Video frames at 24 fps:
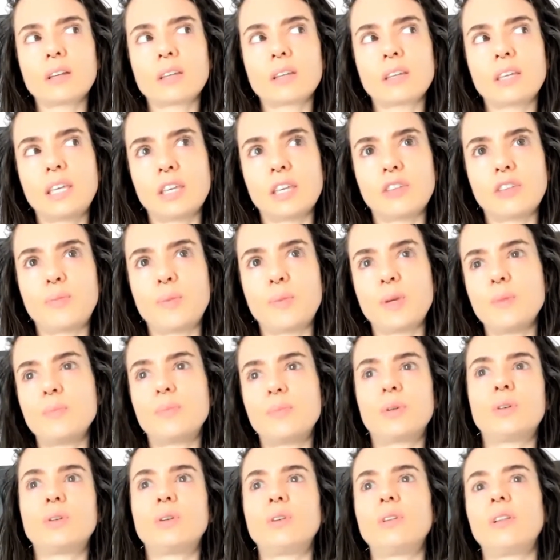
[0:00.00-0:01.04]
give
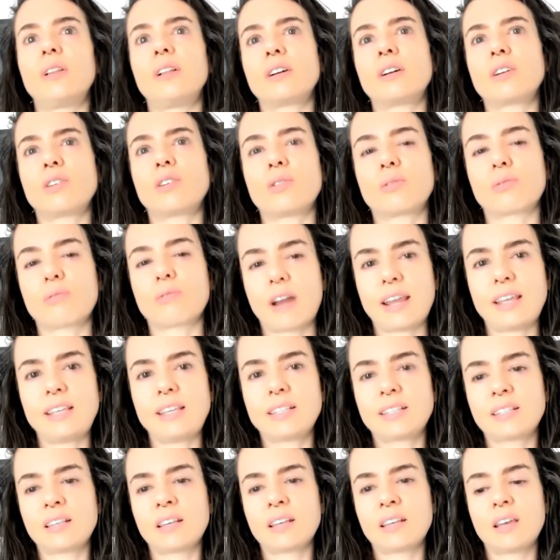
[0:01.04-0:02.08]
people
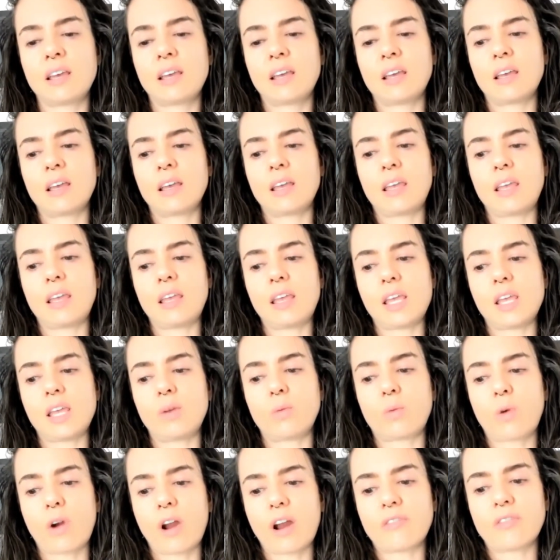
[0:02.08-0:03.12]
grace in
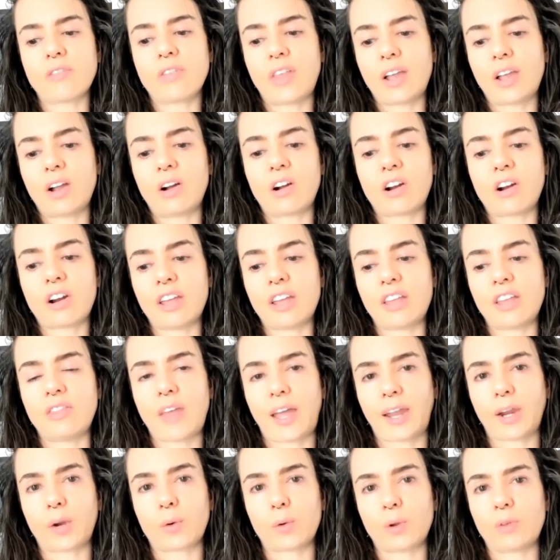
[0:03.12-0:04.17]
wherever they are in
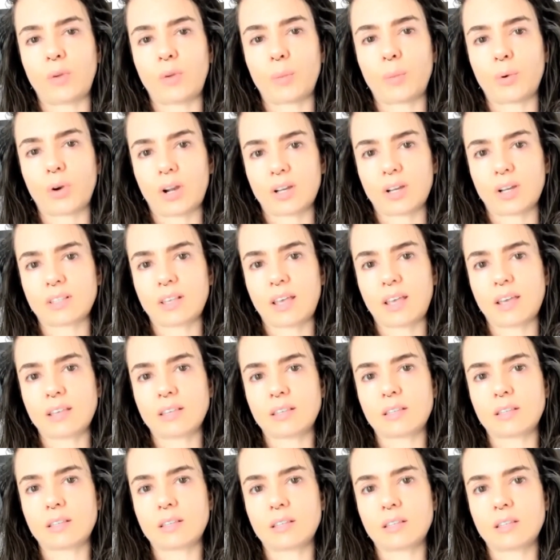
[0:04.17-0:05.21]
that grieving
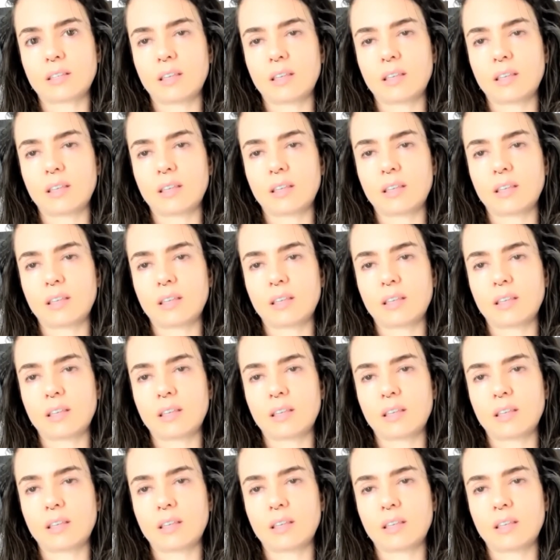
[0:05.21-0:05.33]
process.